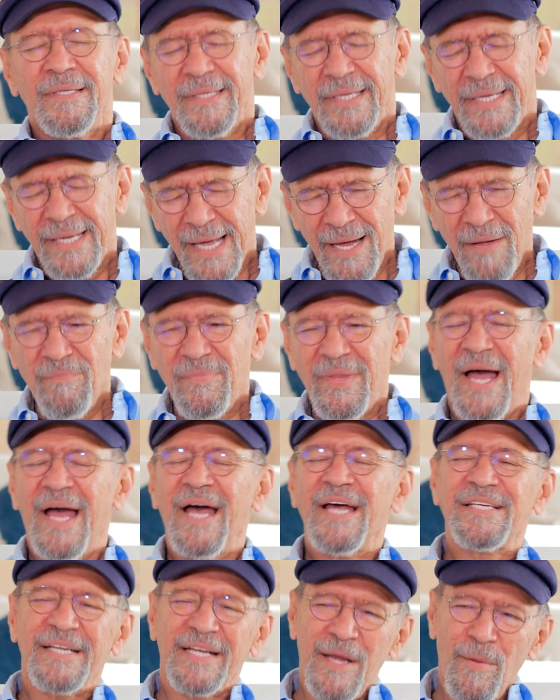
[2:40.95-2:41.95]
Yeah, I
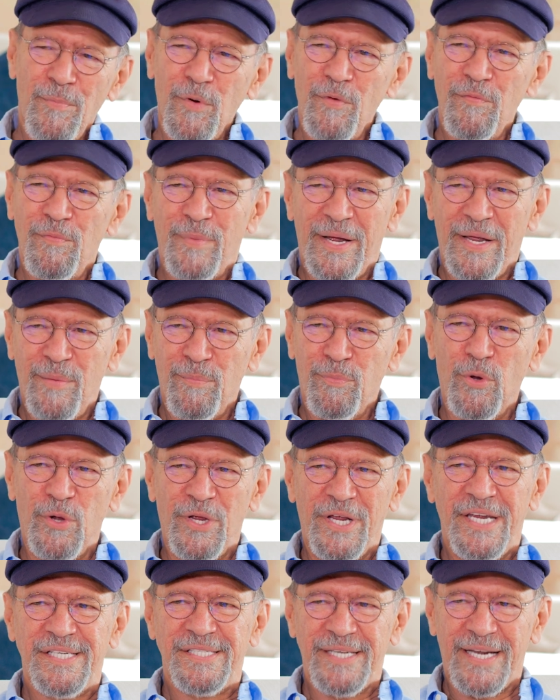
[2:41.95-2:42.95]
had a couple of my
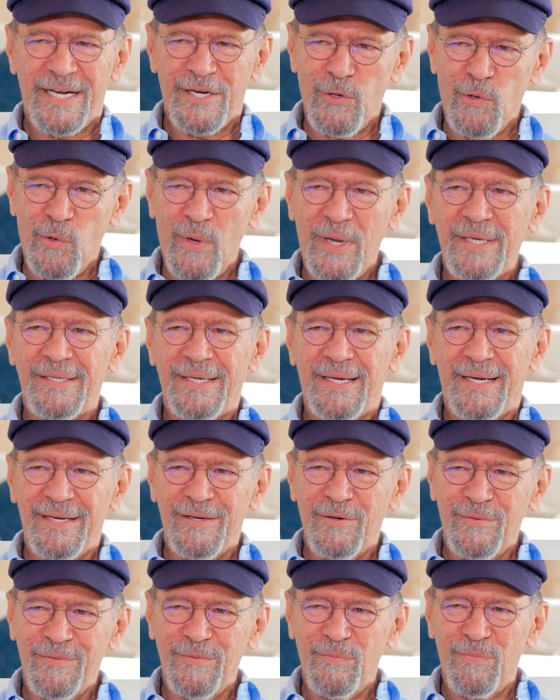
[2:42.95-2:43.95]
employees that knew it,
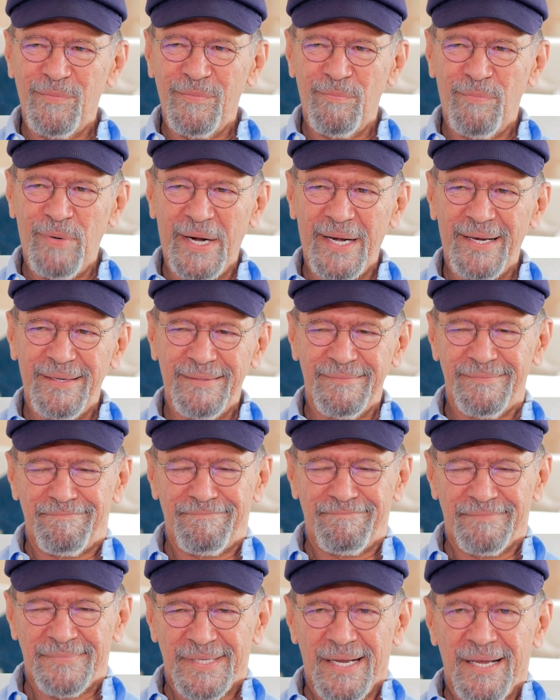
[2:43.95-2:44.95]
but
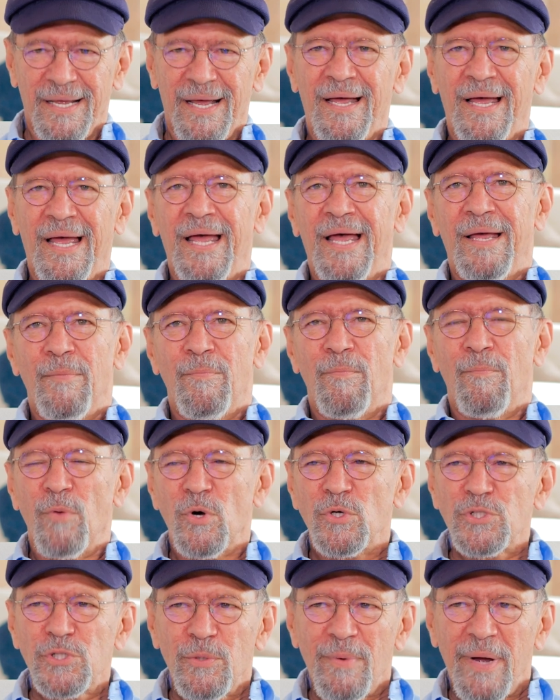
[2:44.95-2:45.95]

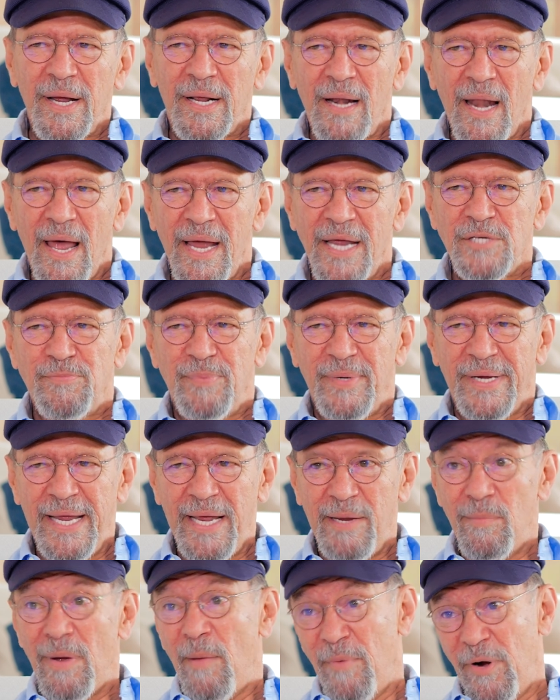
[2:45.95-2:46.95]
most of my clients
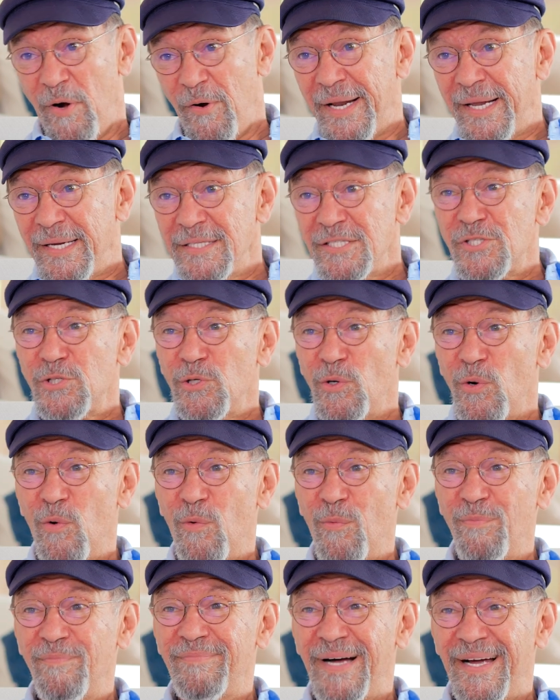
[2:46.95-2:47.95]
became Americans,
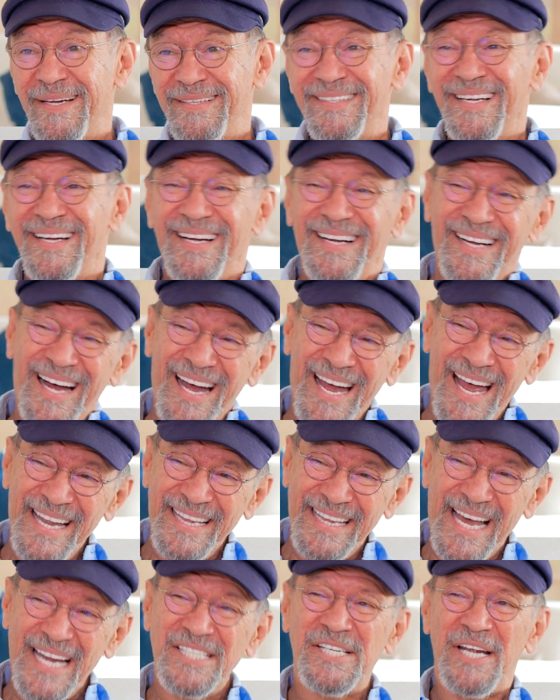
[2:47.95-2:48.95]
so I had
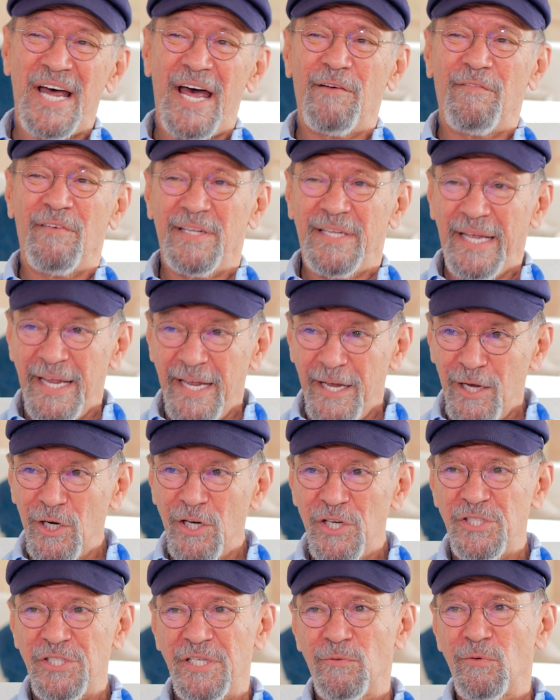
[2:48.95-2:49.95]
that side of it, the
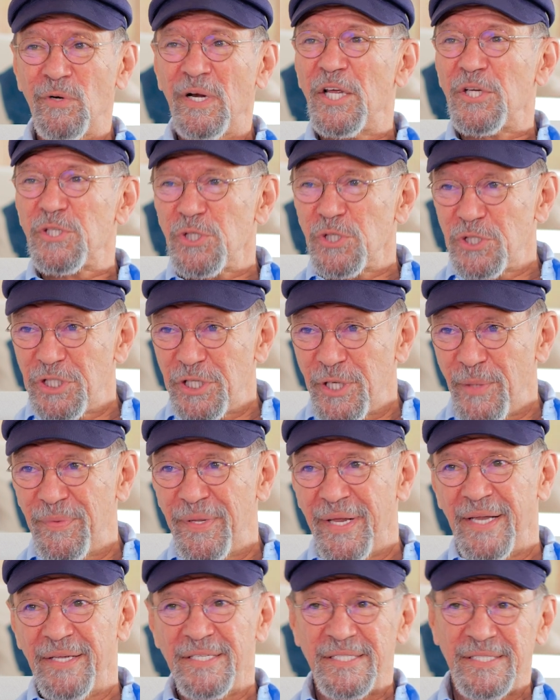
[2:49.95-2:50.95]
English, the relationship,
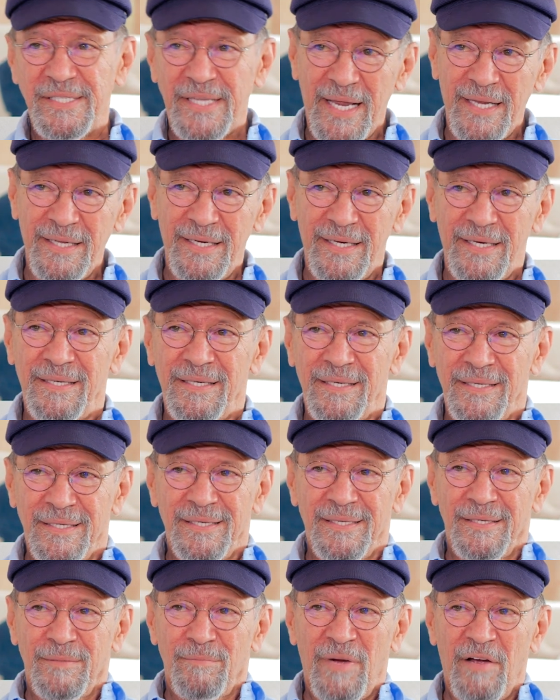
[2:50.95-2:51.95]
the understanding.
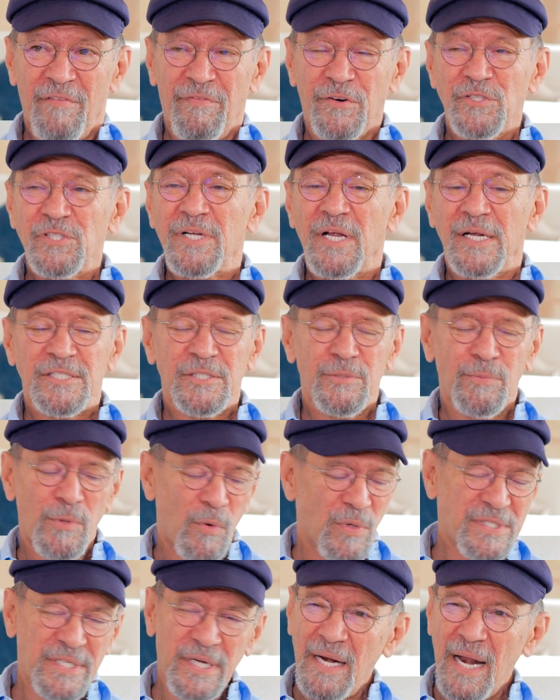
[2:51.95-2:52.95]
My first customer
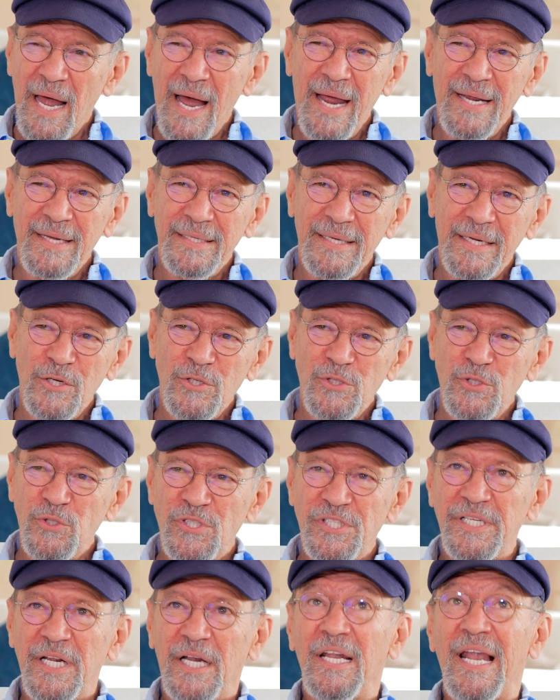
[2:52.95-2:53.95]
was a client that used to
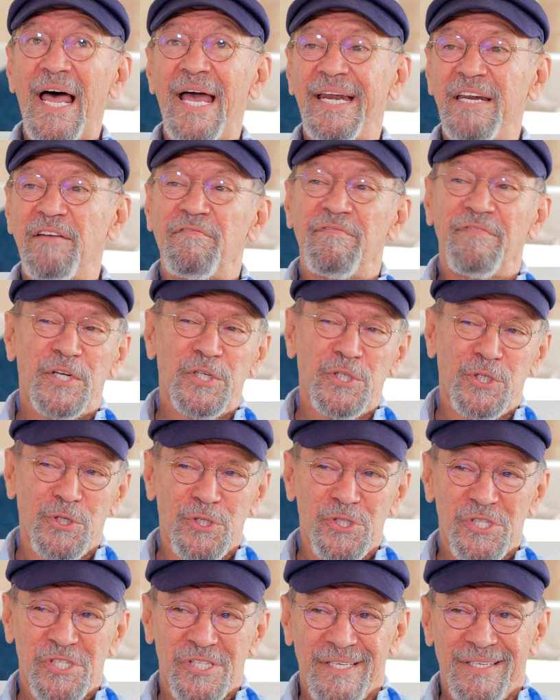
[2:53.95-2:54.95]
sell lighting
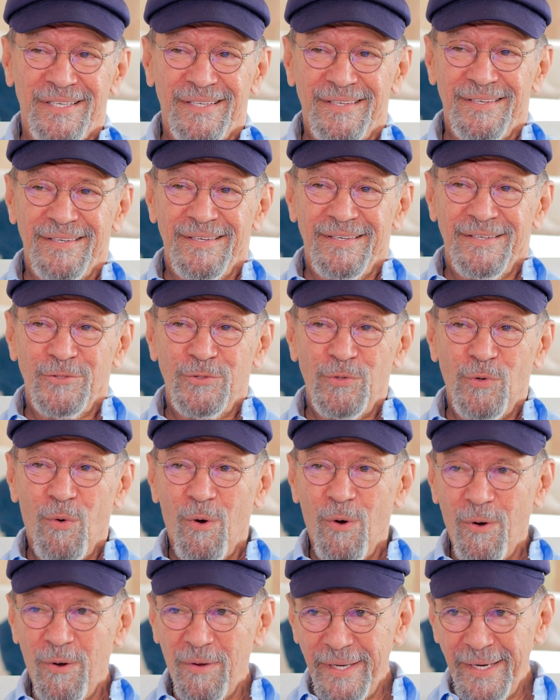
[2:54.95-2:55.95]
fixtures to
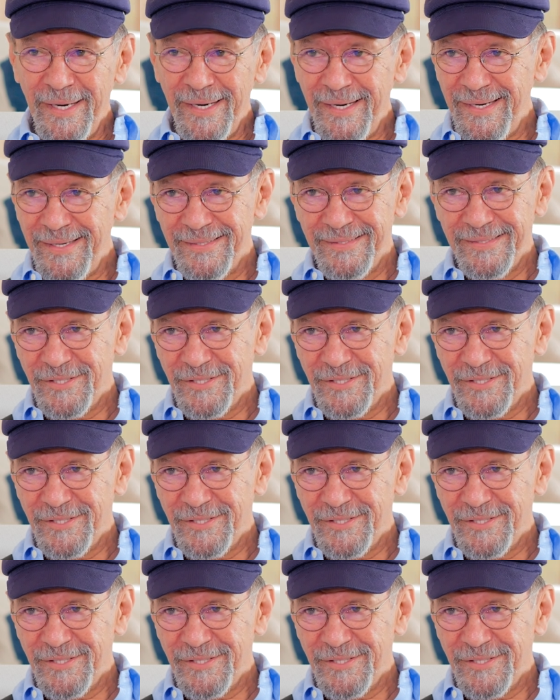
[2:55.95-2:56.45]
all the